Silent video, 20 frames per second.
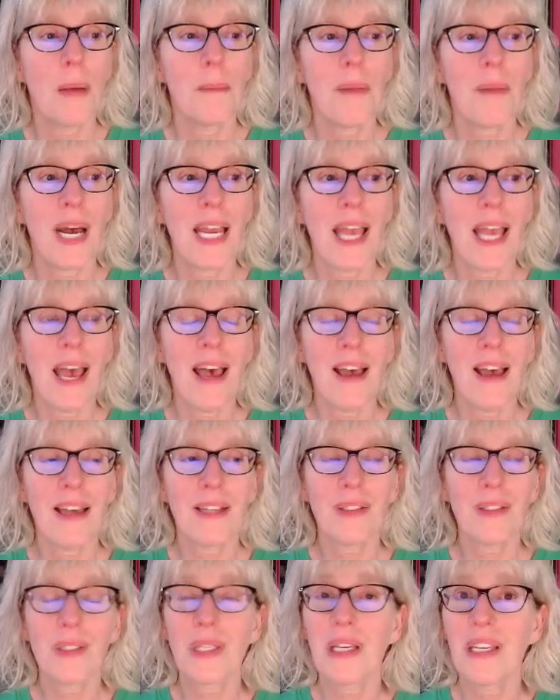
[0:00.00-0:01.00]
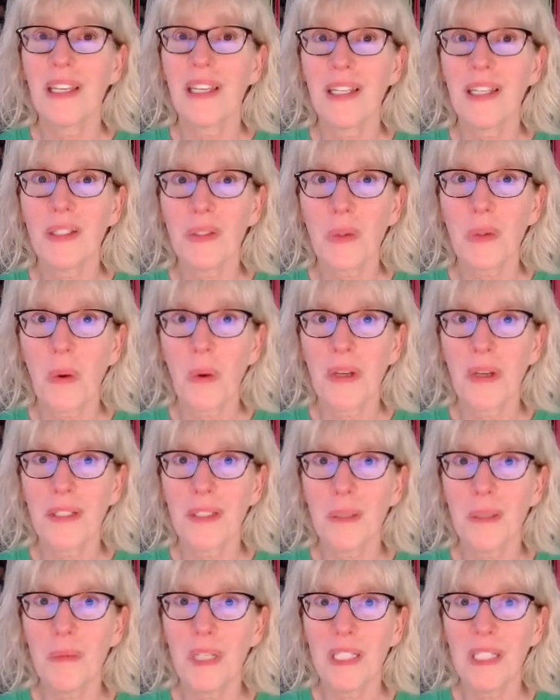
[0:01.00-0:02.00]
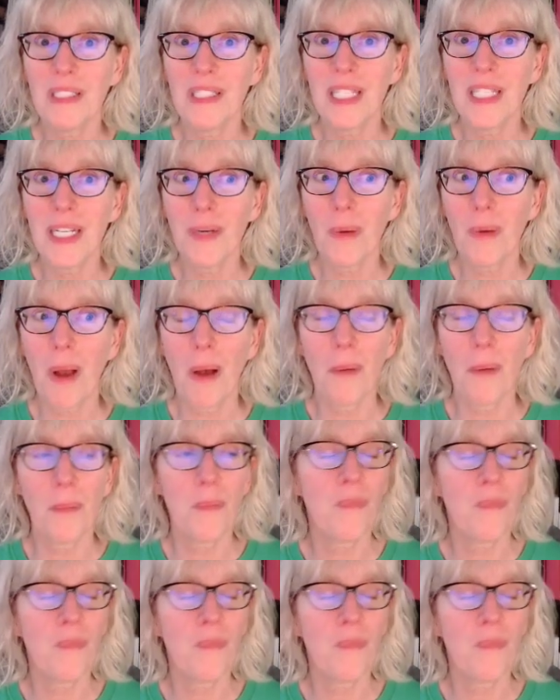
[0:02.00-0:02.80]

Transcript: my X is going to be 0.